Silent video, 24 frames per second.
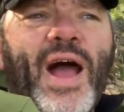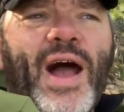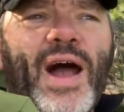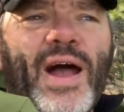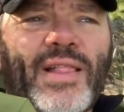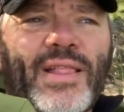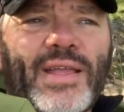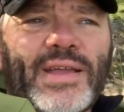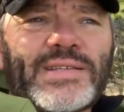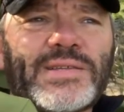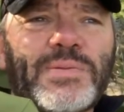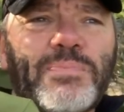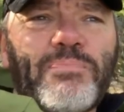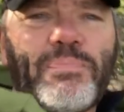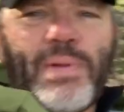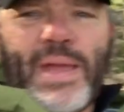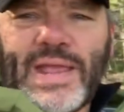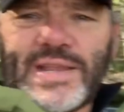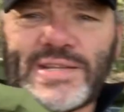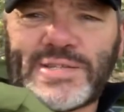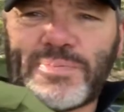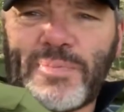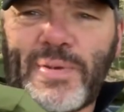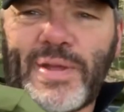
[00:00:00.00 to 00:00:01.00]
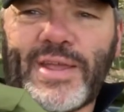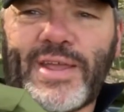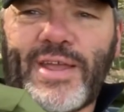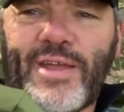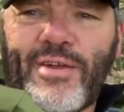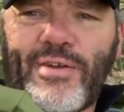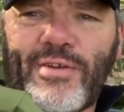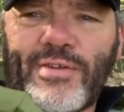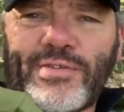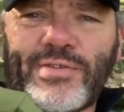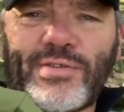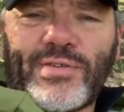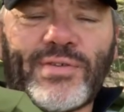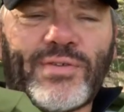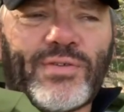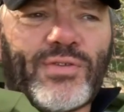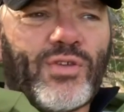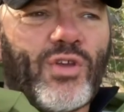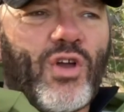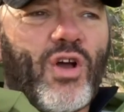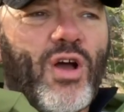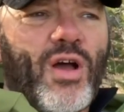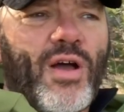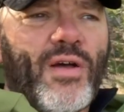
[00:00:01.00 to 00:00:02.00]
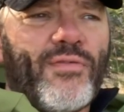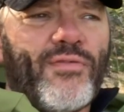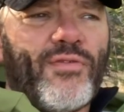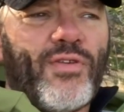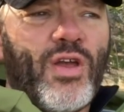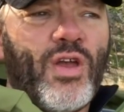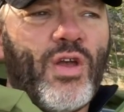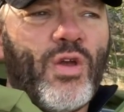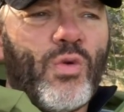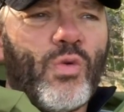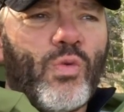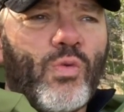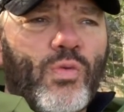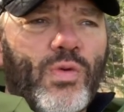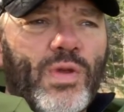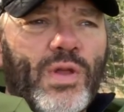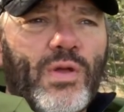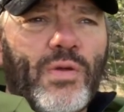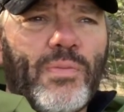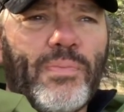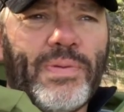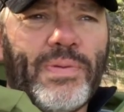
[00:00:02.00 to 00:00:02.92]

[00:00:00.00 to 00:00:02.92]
I like to base my characters off real